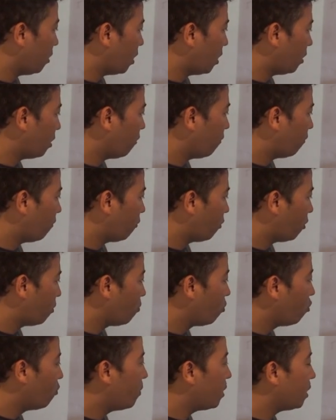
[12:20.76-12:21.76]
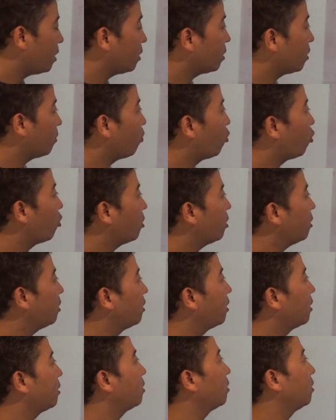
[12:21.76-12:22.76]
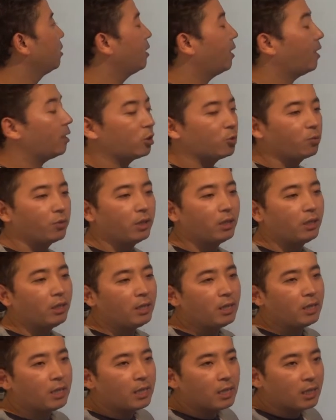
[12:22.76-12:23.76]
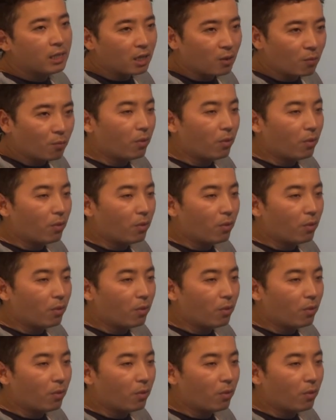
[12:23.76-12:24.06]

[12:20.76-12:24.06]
I think for a movement, it is important that it has to be a